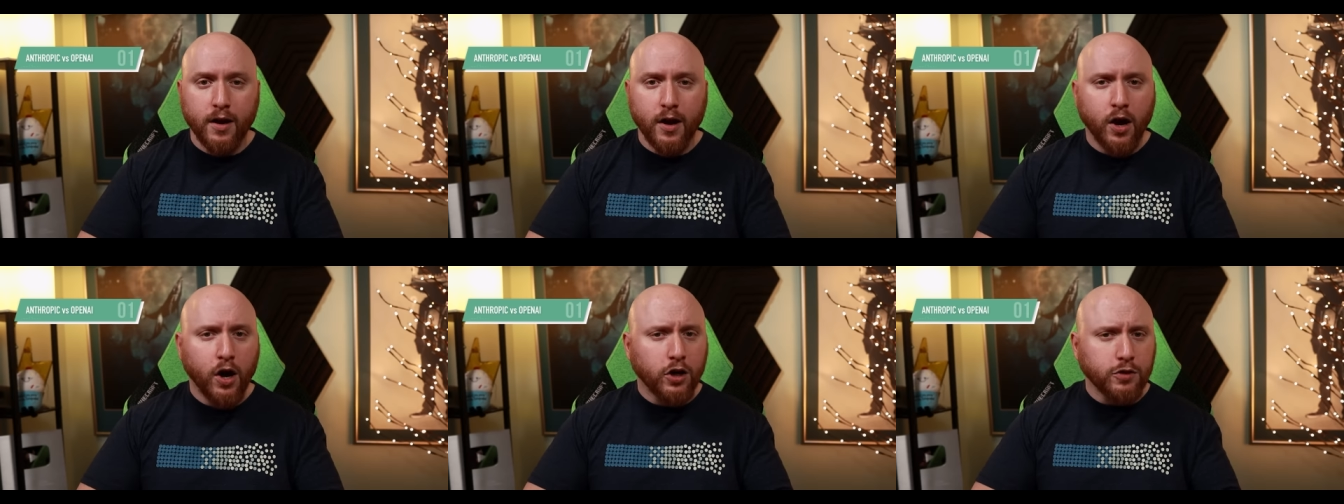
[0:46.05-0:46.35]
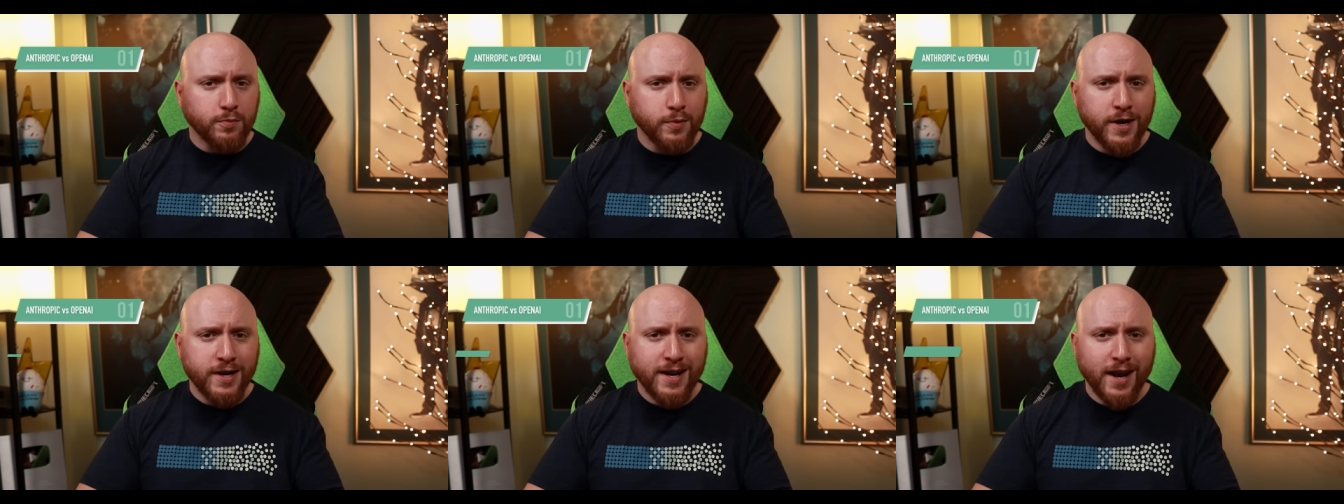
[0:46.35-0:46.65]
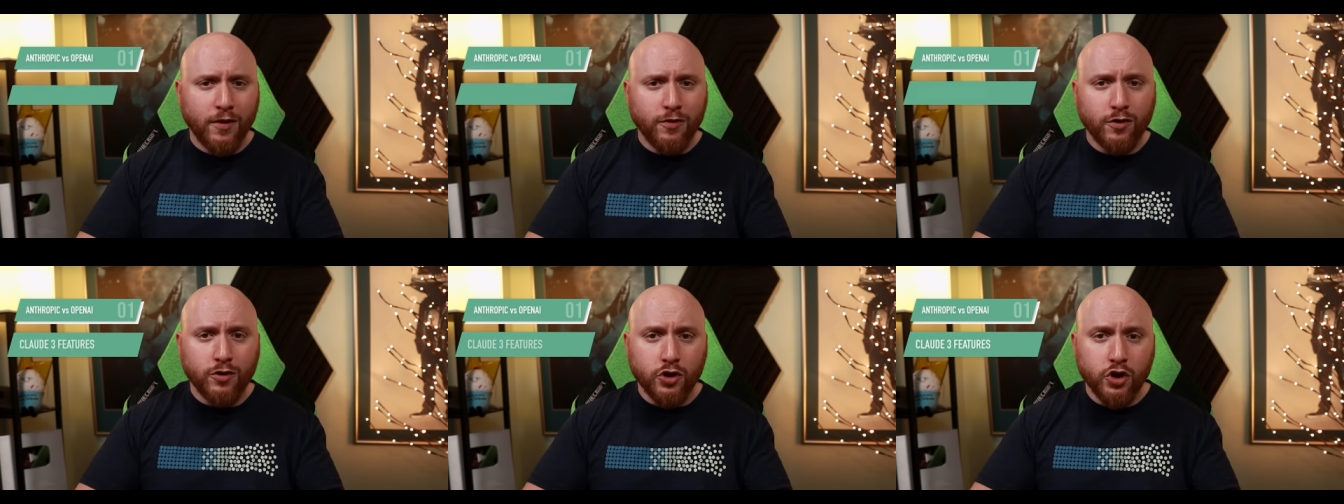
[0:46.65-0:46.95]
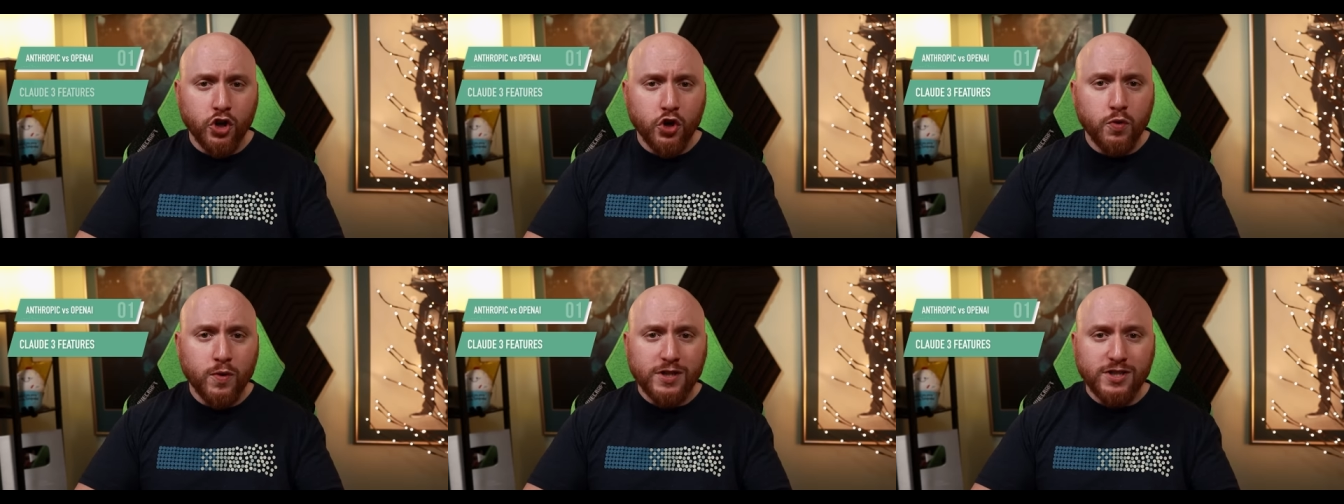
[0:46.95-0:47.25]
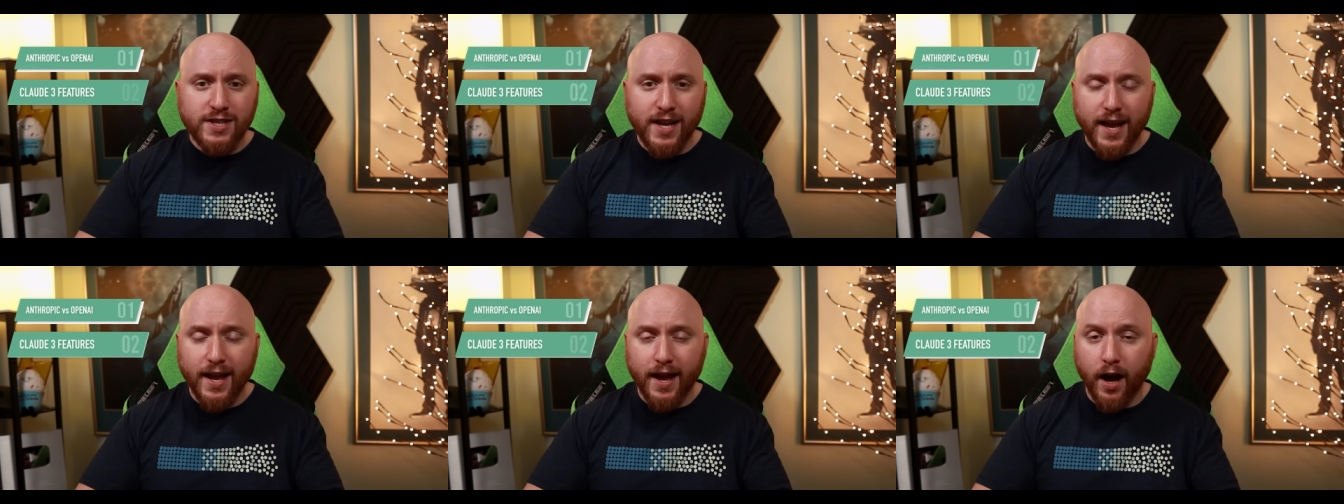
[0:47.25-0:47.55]
I'll break down their
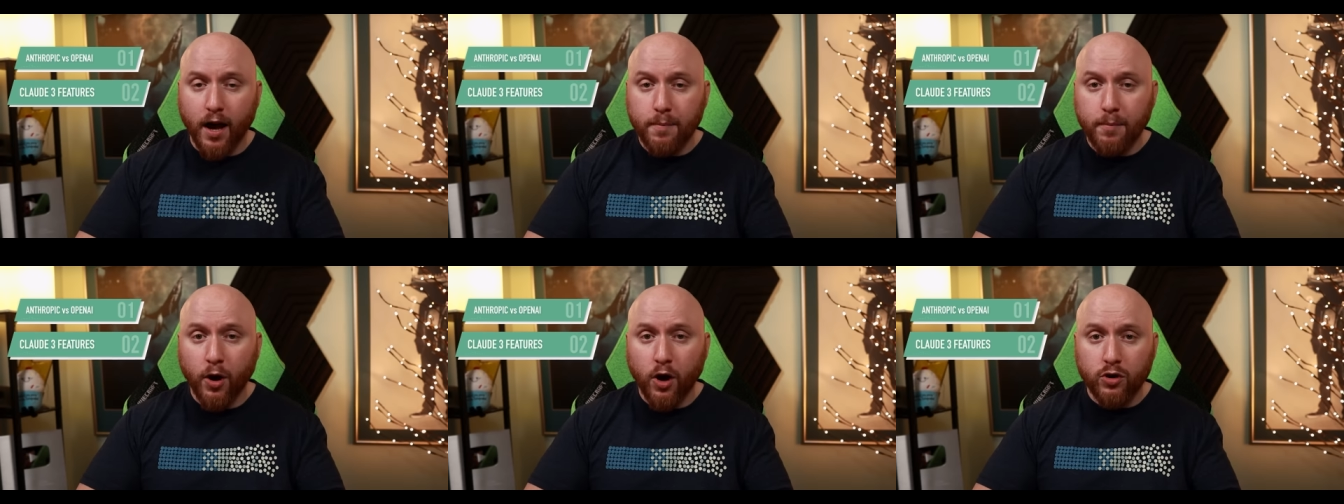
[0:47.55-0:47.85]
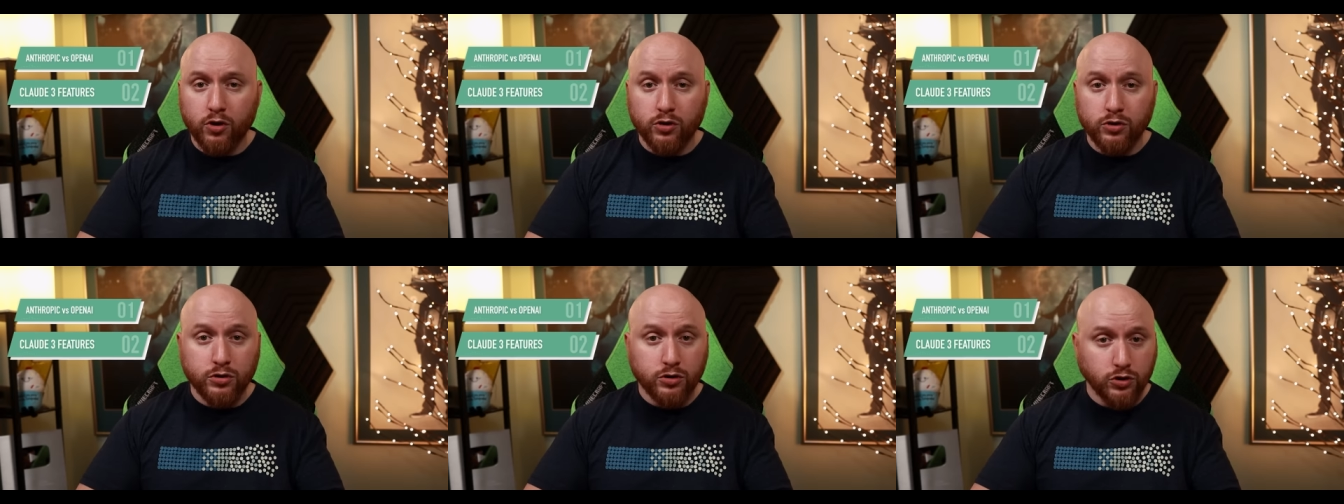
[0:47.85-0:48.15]
newest AI model,